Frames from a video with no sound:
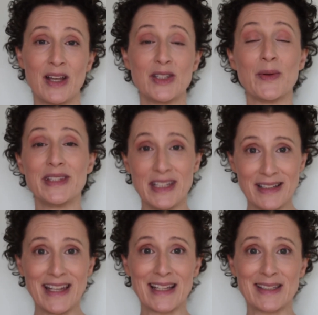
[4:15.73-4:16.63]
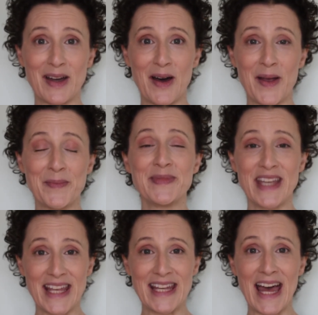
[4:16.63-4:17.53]
So until next time,
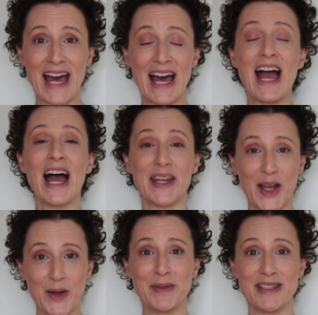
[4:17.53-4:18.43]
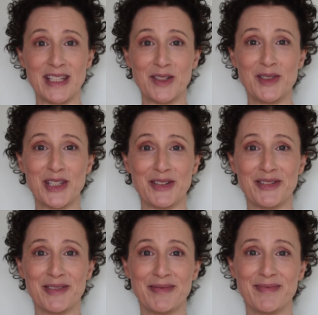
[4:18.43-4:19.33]
take care and I hope to see you soon.